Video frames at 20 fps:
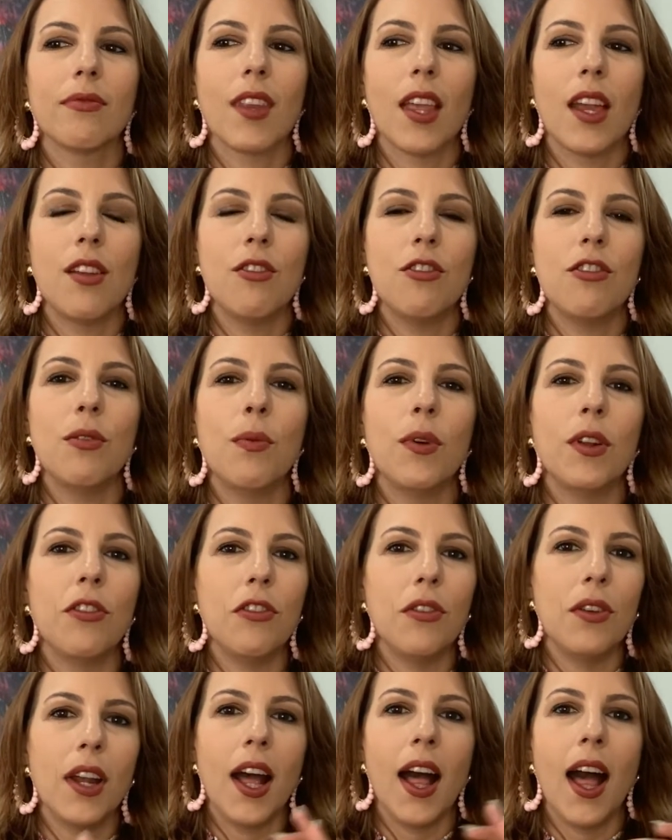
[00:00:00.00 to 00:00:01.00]
And she wants
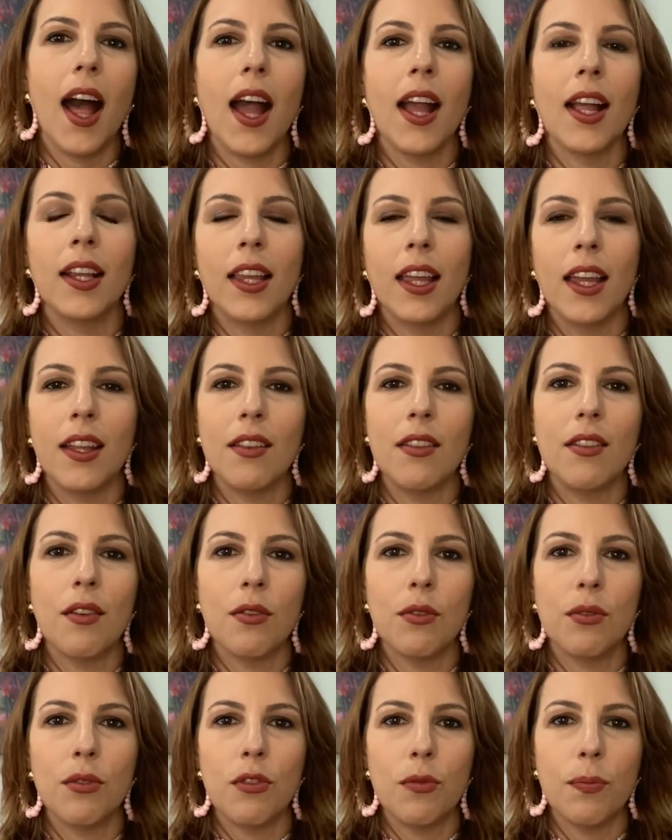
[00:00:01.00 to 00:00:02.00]
you to highlight
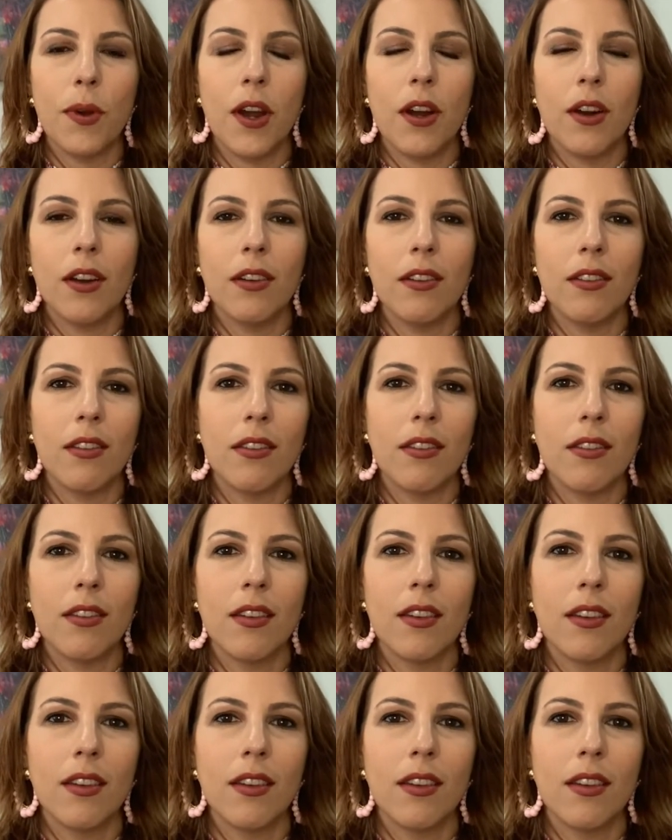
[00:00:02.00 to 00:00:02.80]
those parts